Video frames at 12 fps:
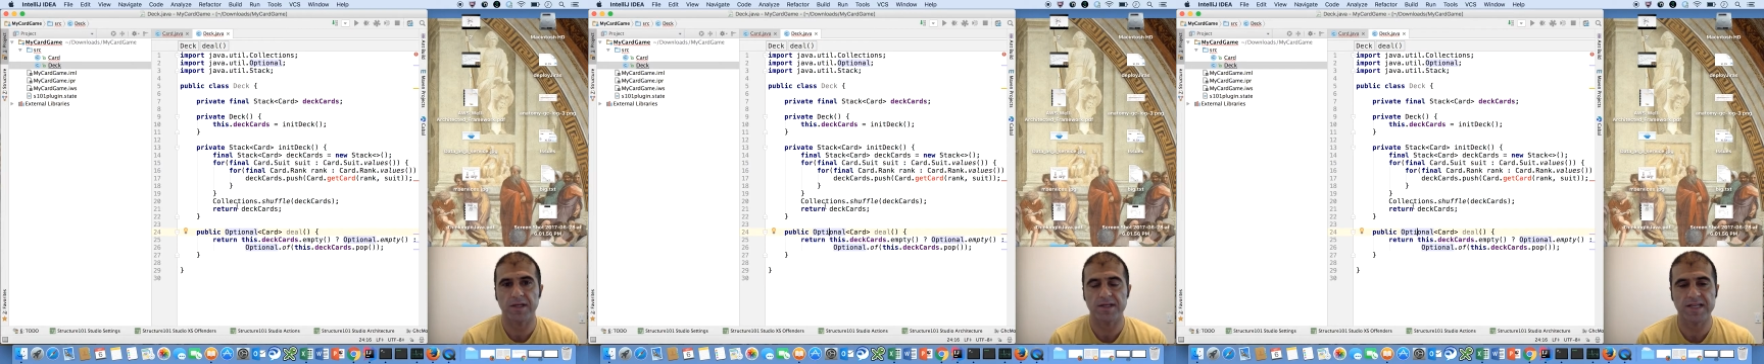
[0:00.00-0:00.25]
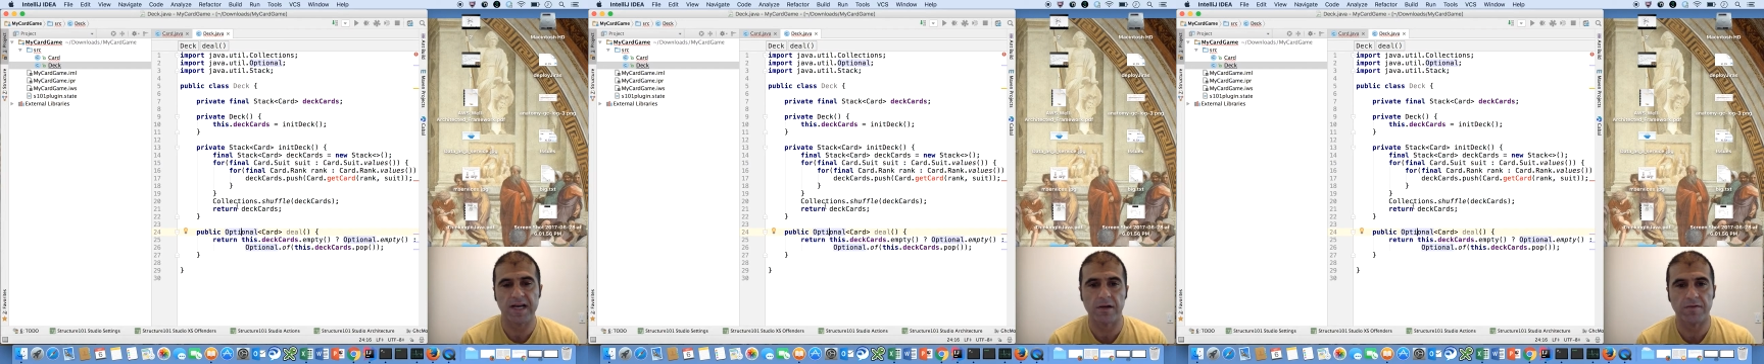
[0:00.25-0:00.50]

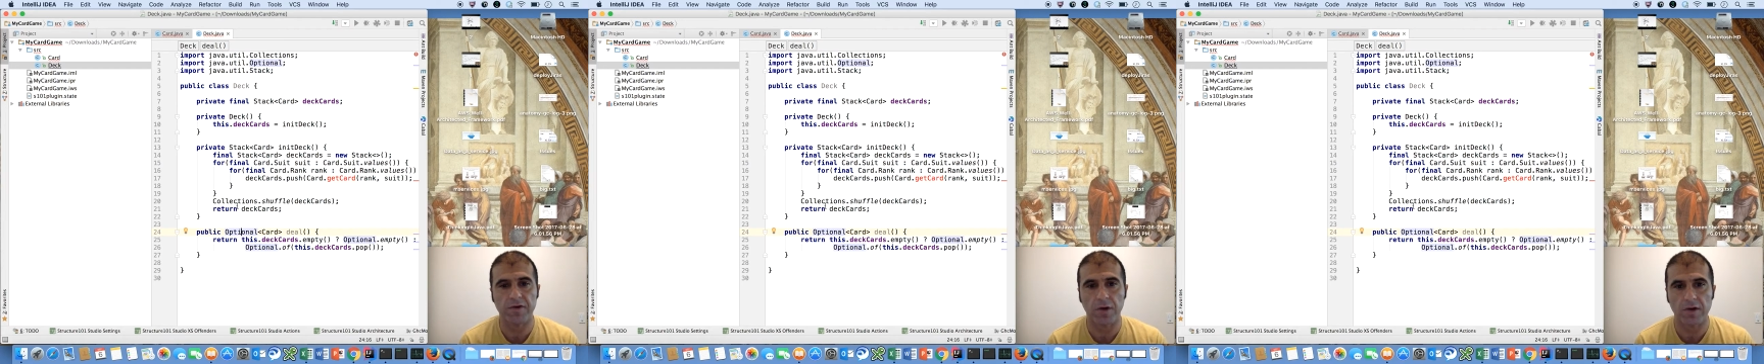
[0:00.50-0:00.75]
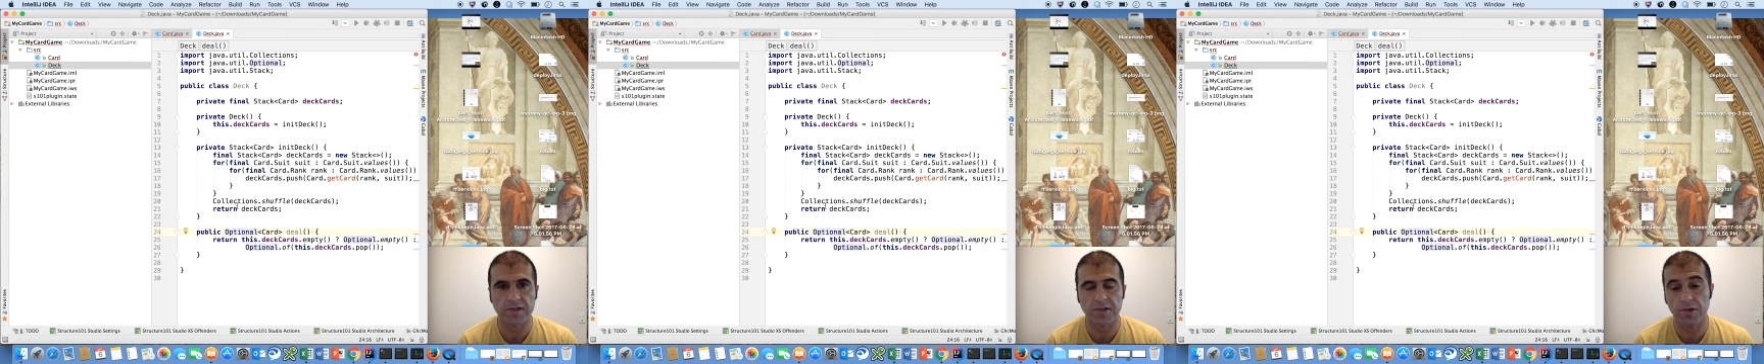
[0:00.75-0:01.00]
deck of
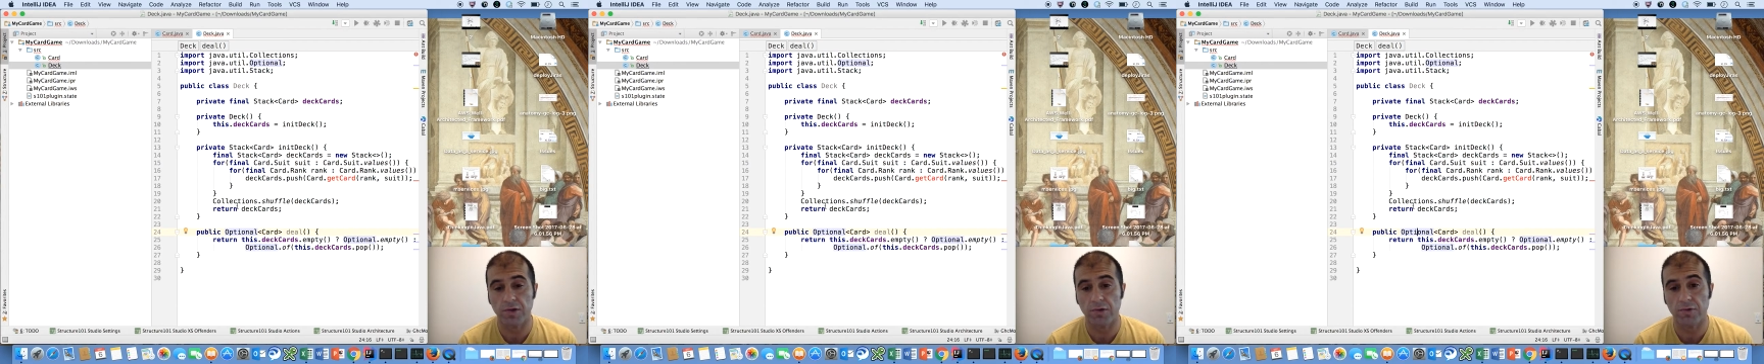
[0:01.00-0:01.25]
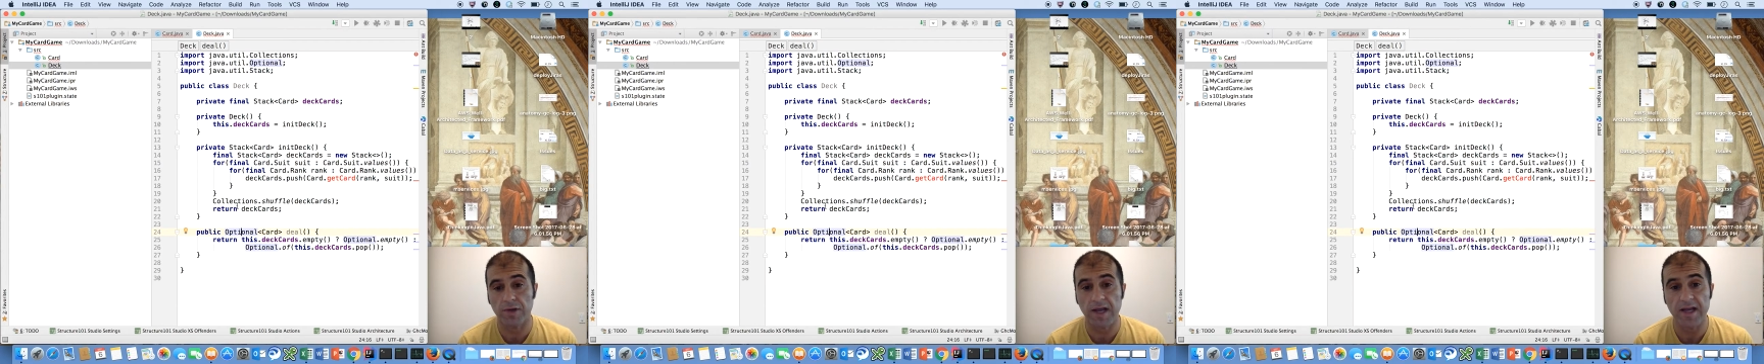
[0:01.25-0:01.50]
cards that you're
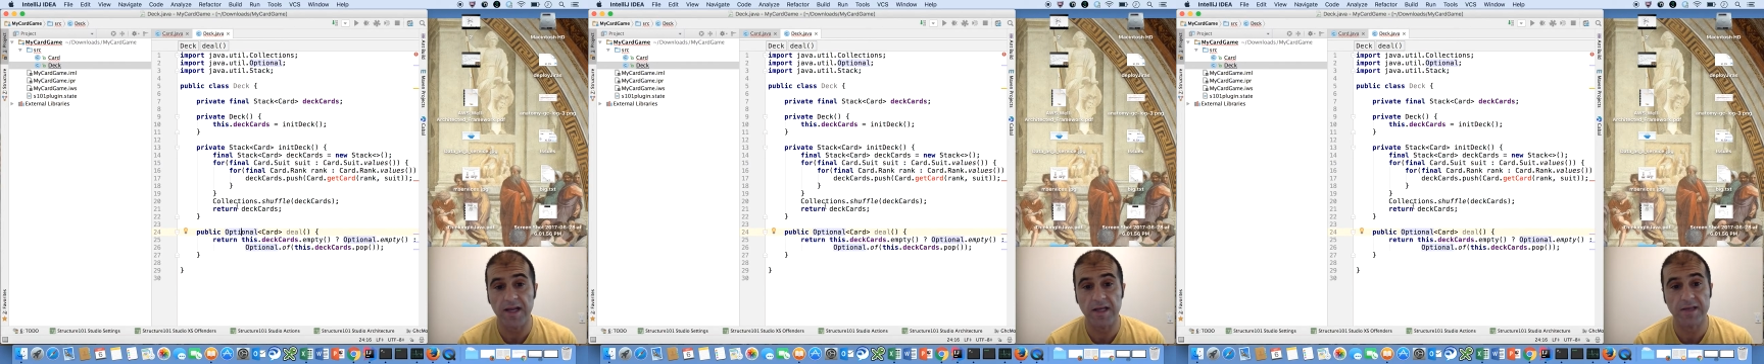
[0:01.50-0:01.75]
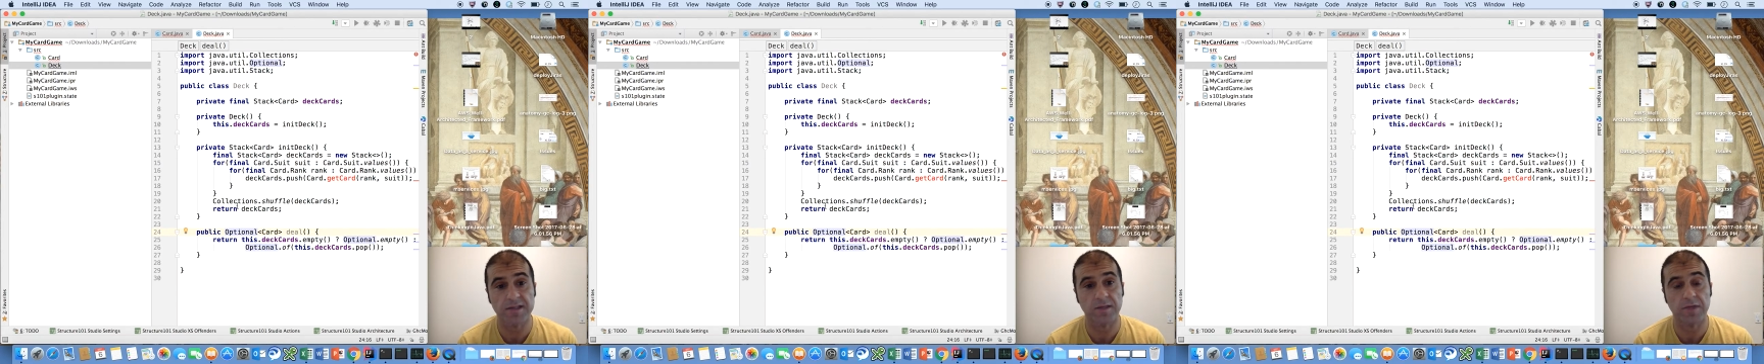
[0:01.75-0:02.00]
creating
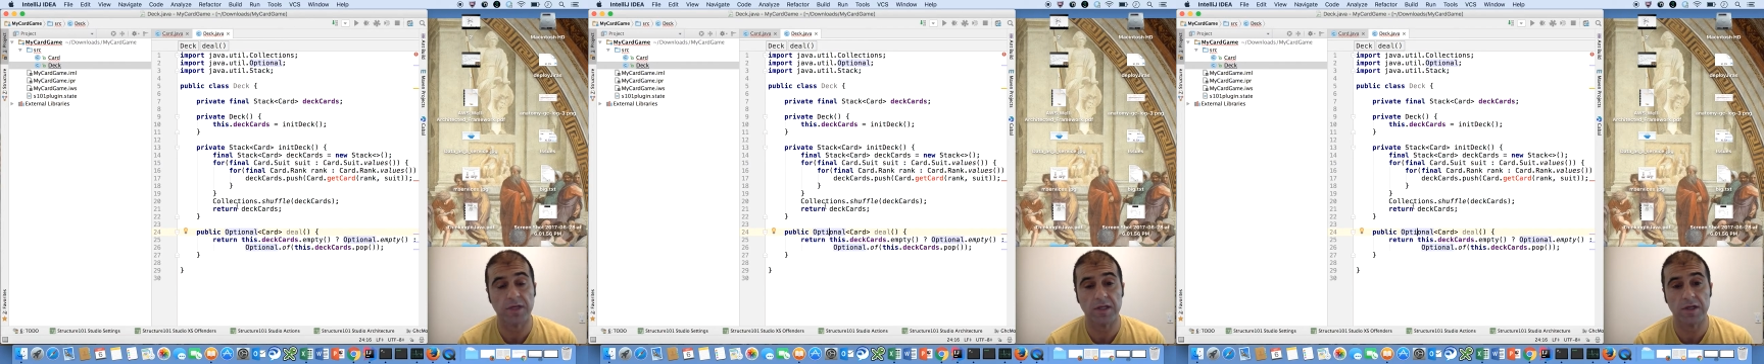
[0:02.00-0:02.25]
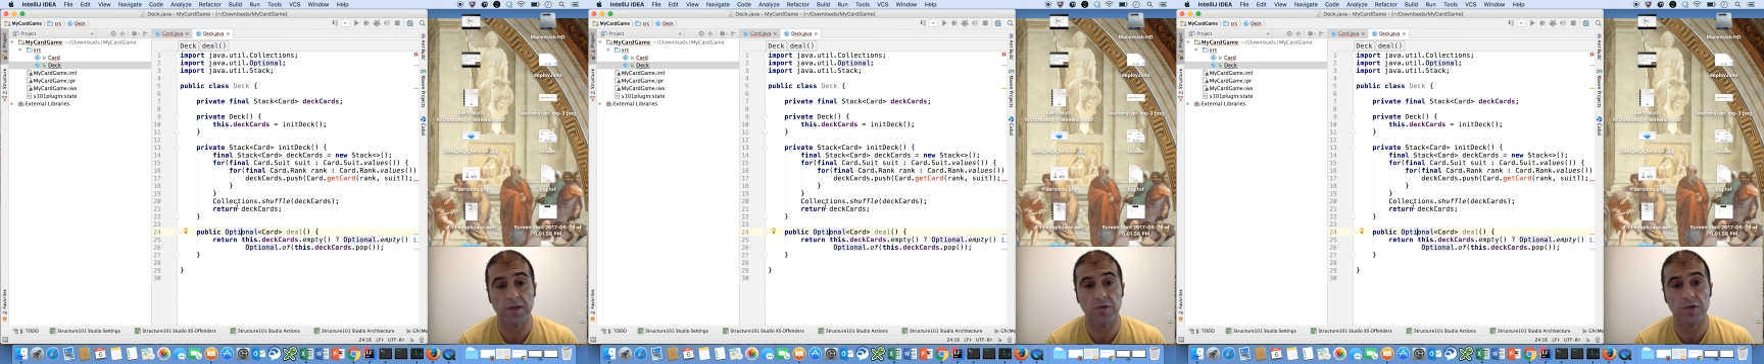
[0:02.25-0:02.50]
as something
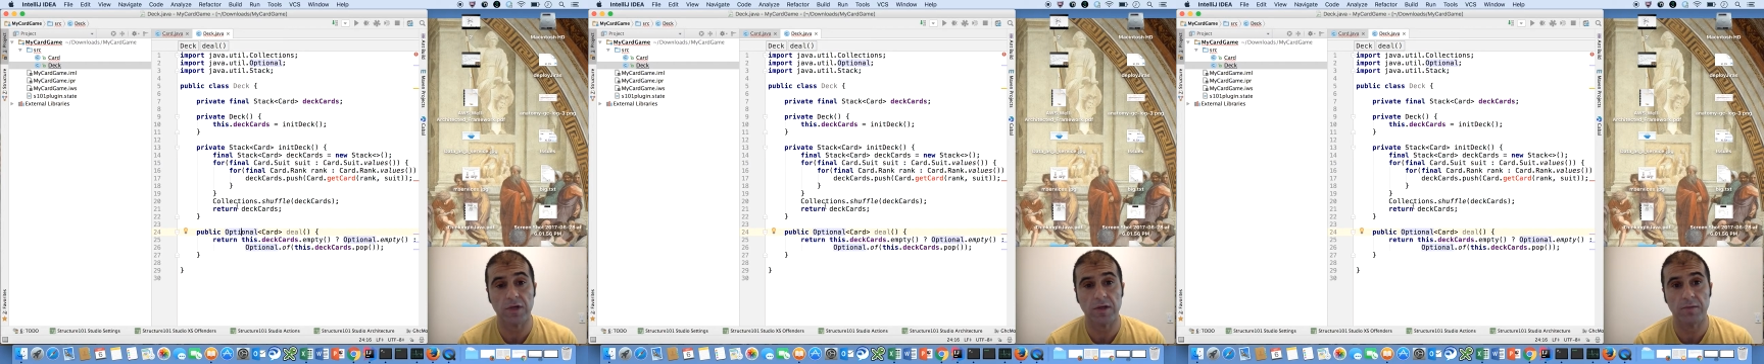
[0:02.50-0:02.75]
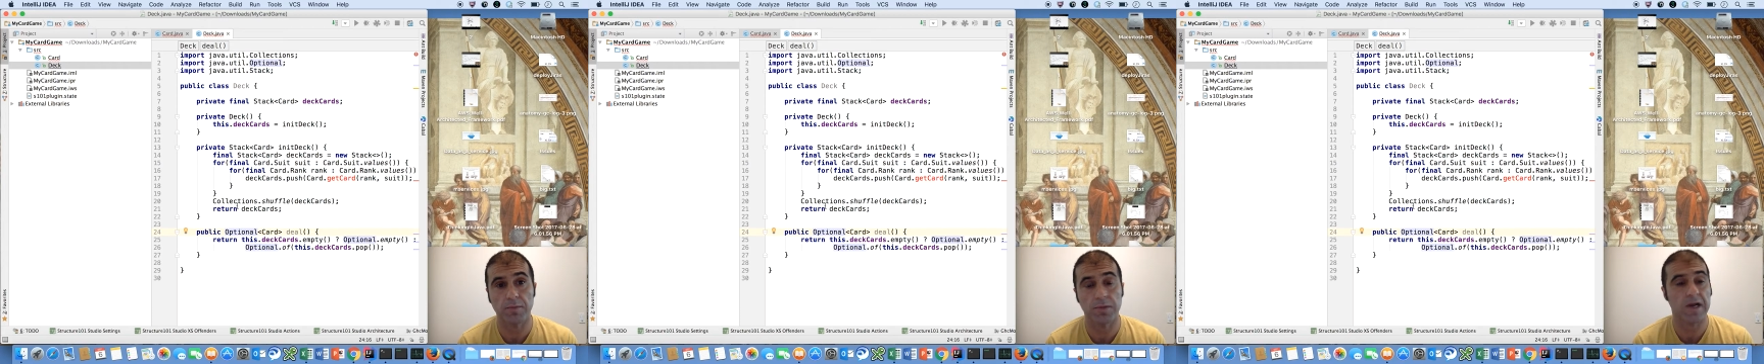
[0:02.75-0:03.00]
that you
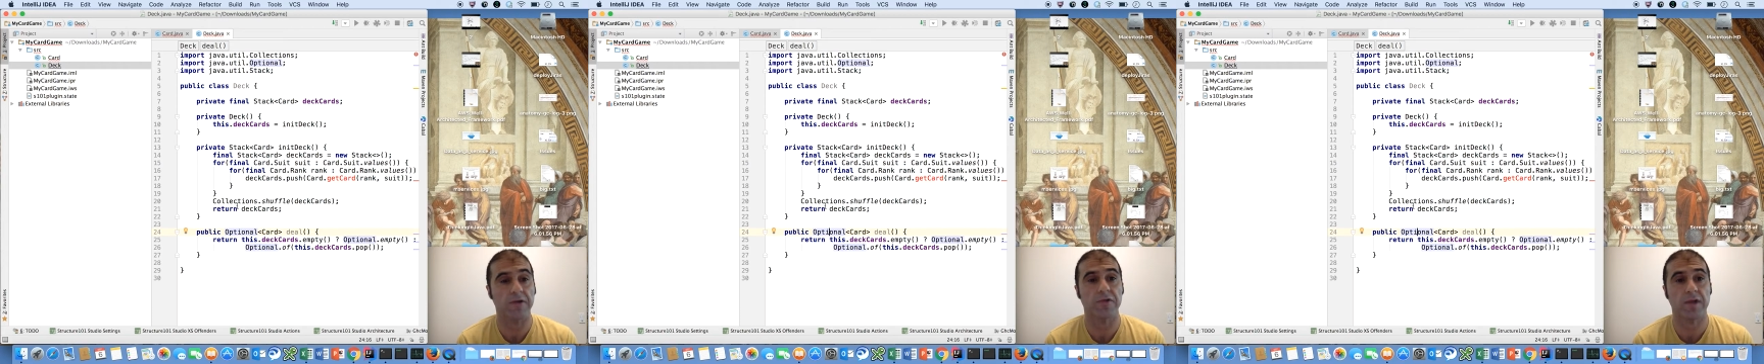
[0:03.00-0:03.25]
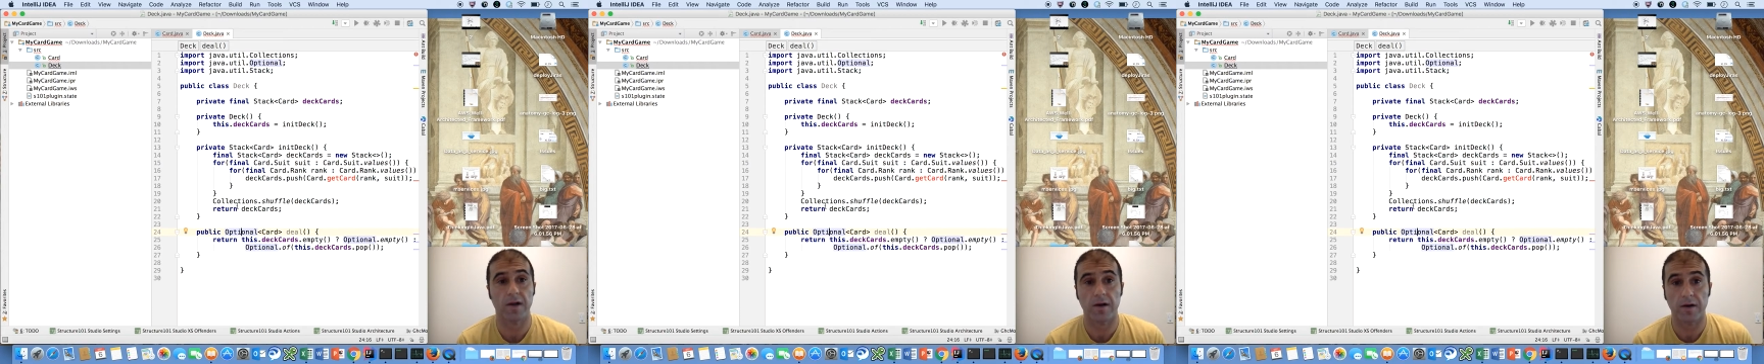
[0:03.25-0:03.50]
can put out
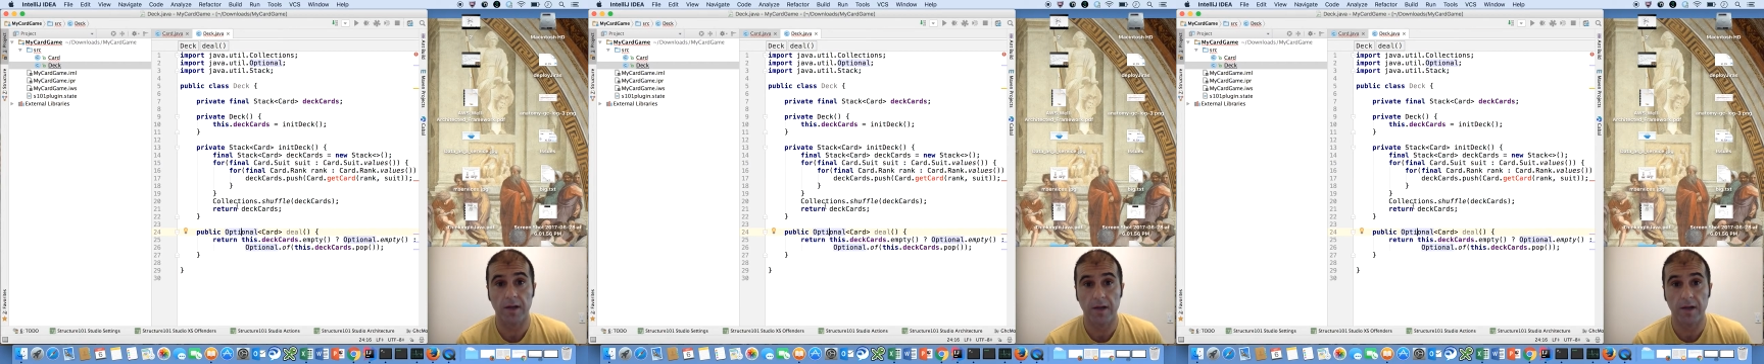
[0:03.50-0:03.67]
there